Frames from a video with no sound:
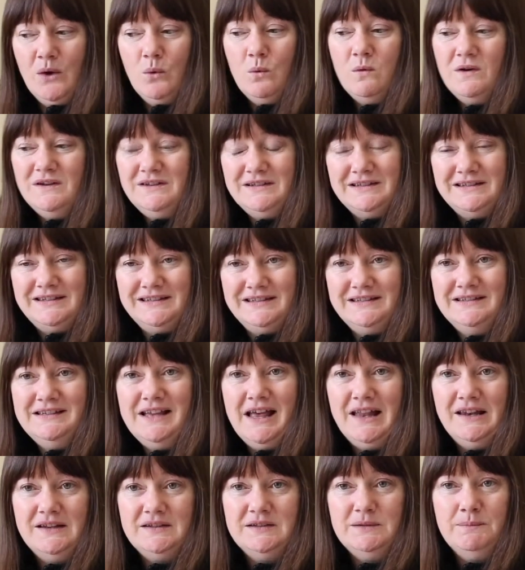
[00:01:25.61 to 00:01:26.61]
what does this
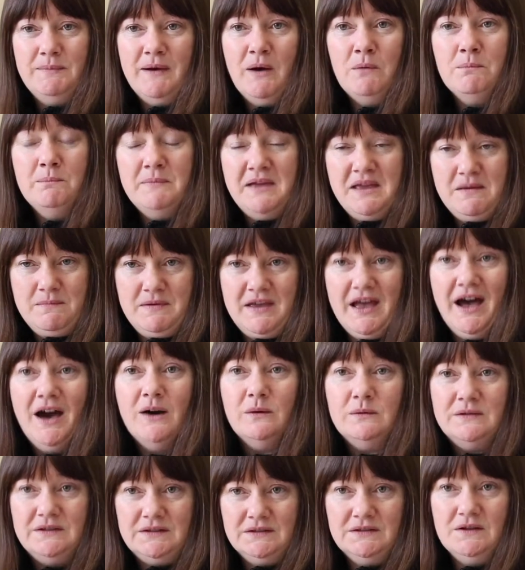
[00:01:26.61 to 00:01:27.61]
tell us about maybe
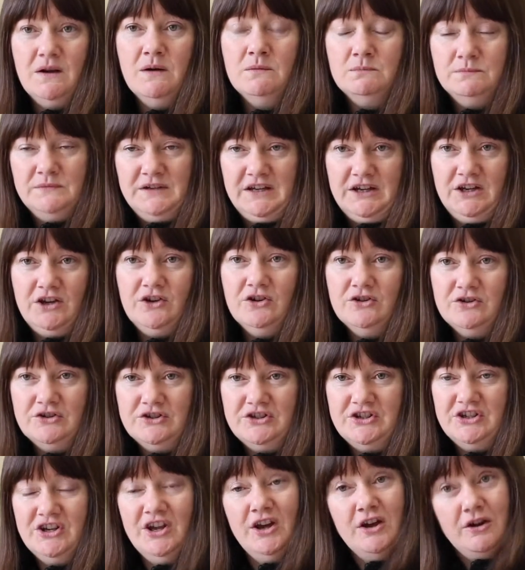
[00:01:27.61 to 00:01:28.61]
how this company
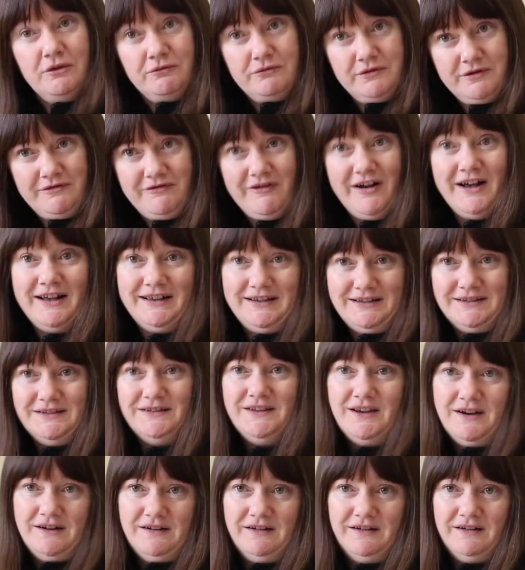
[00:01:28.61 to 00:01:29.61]
could revise
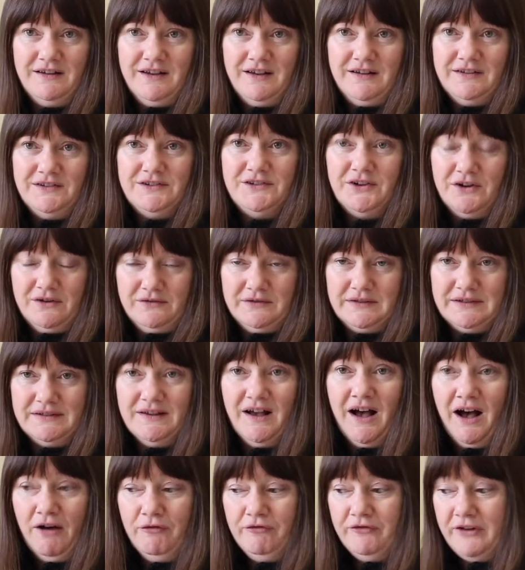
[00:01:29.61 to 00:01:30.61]
their service
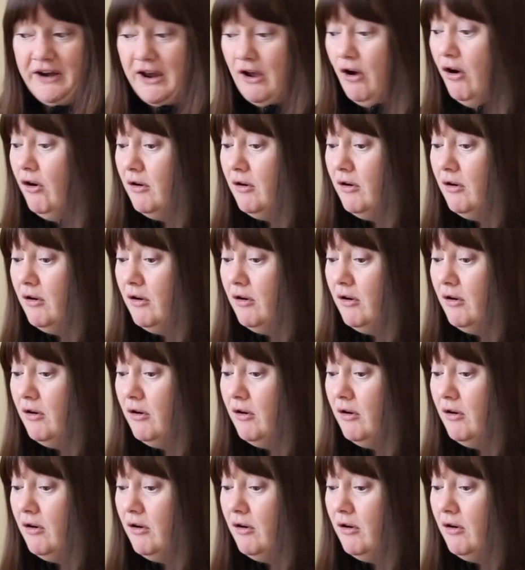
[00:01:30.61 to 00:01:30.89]
offering,